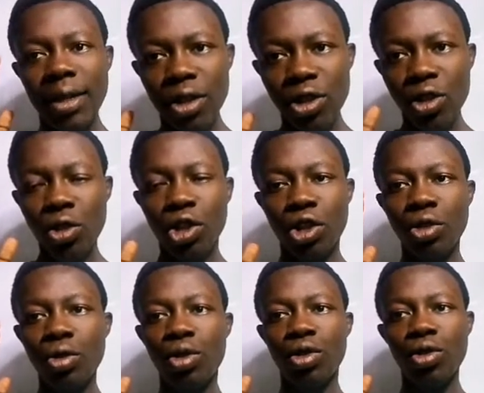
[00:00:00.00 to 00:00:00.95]
you
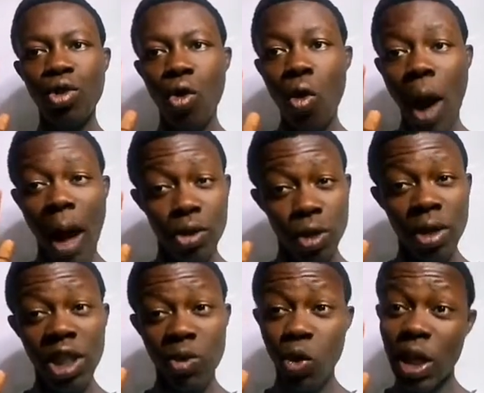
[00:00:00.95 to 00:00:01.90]
should go out on
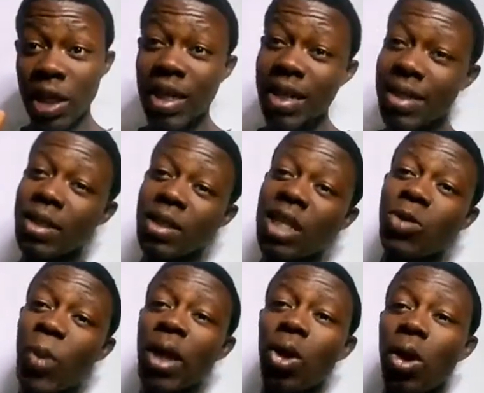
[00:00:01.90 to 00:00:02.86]
this protest,
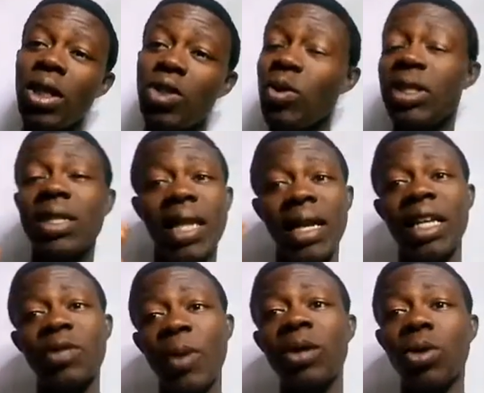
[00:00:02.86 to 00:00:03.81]
despite all these reasons and
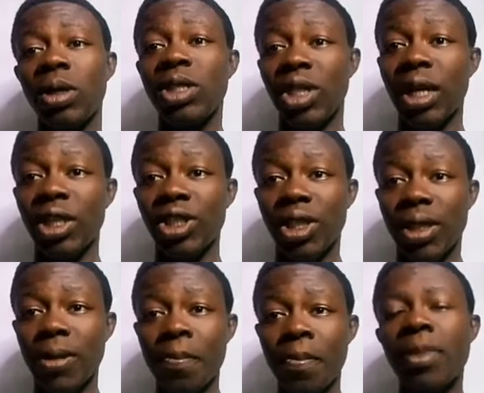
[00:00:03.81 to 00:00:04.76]
despite all these challenges.
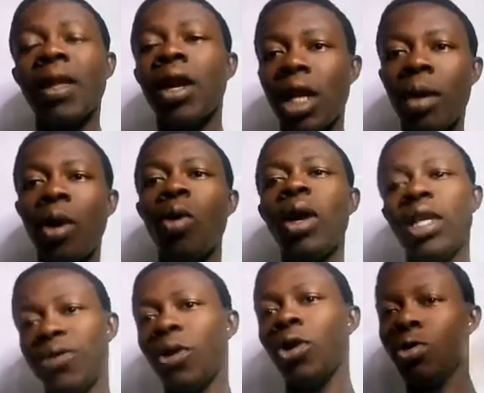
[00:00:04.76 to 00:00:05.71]
Number one is
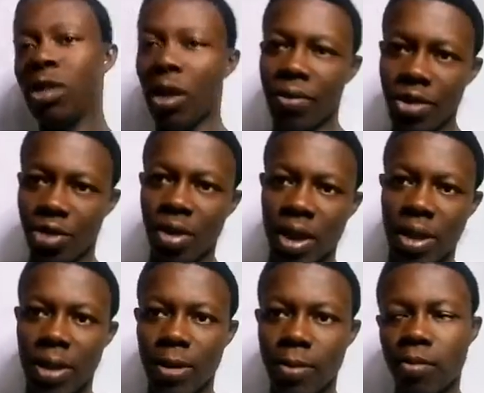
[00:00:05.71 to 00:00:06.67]
for your own selfish reasons.